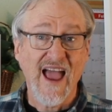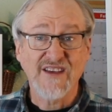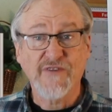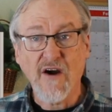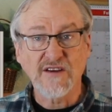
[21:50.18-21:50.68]

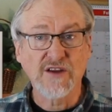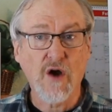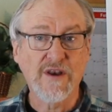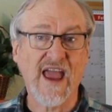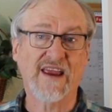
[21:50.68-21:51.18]
As far as
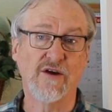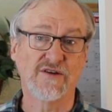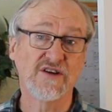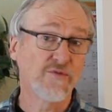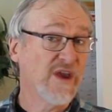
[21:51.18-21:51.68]
low-tech
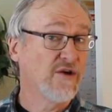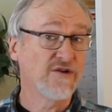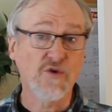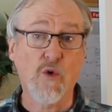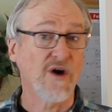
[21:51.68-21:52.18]
uses, we
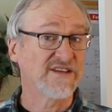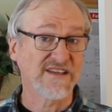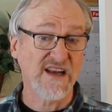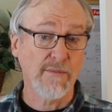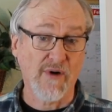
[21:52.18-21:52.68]
use quartz
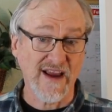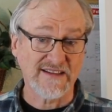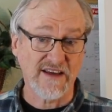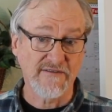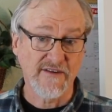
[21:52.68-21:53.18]
as an
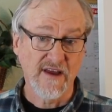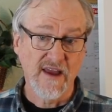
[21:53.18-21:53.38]
abrasive,